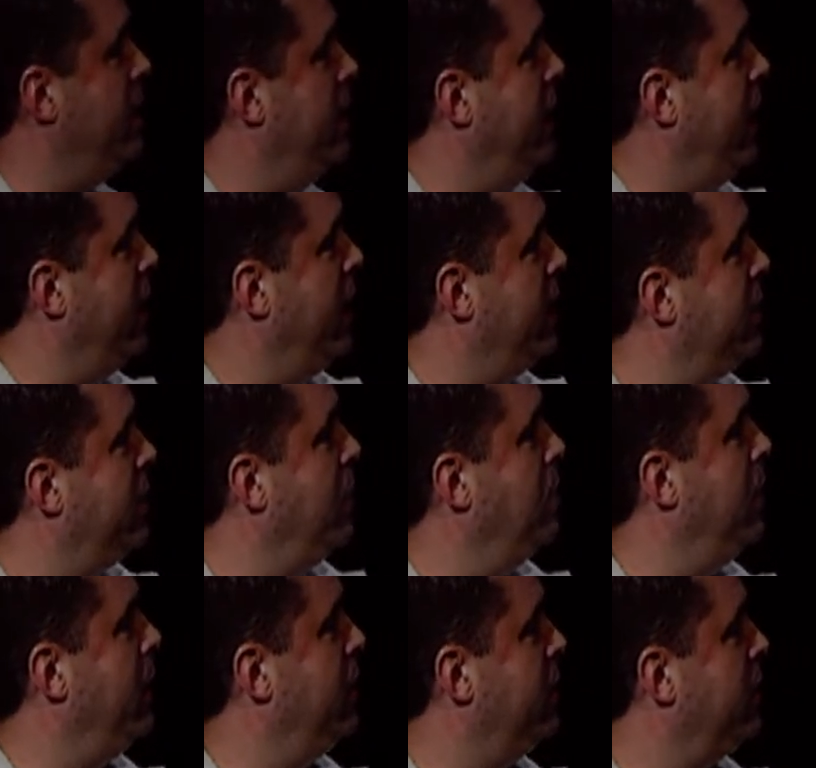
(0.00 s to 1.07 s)
the day that
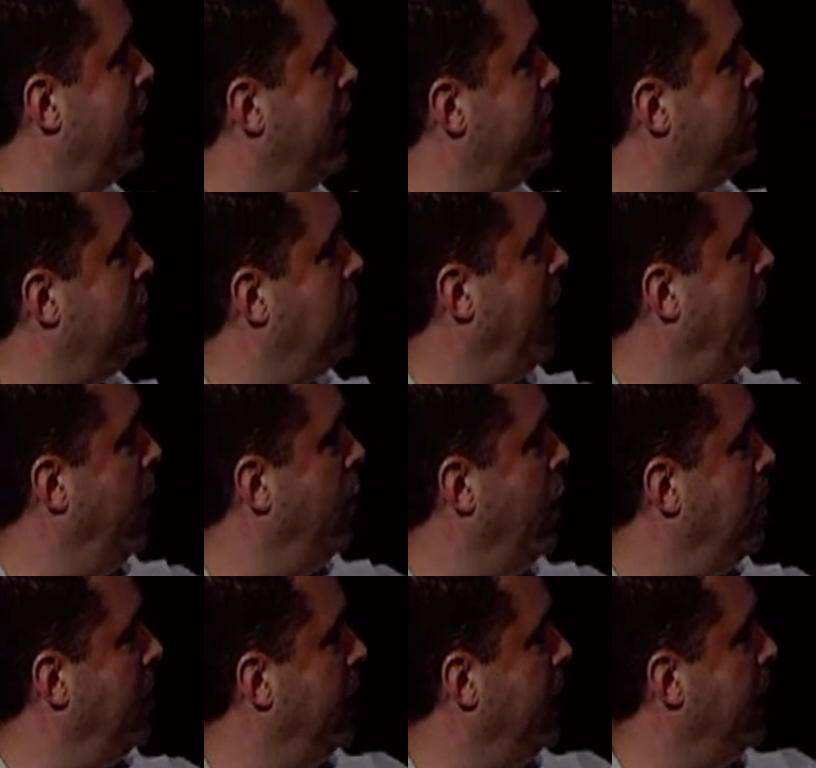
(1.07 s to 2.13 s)
somebody decides to pair
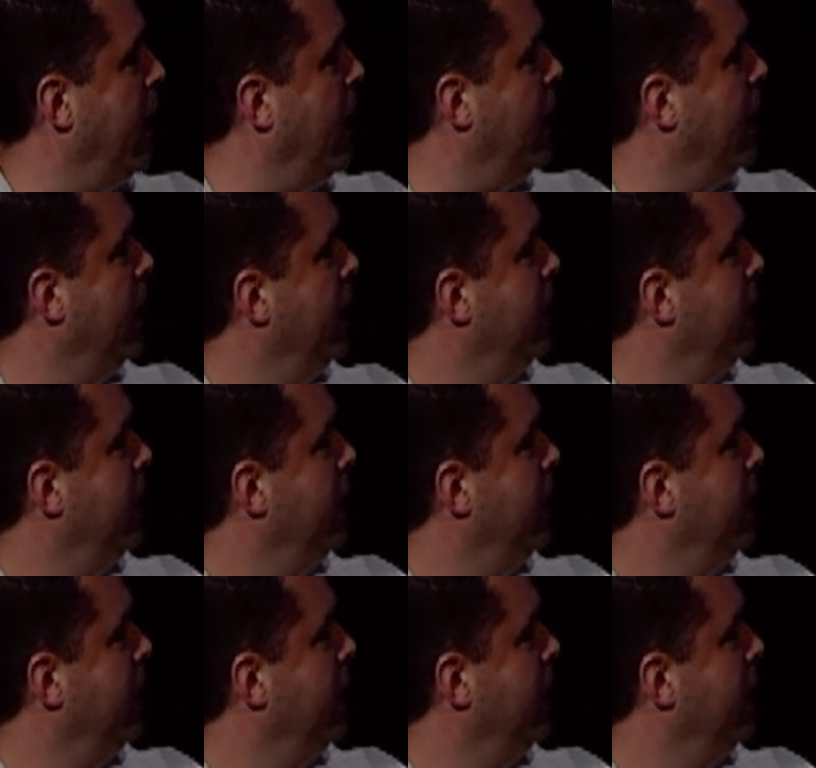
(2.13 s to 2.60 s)
up a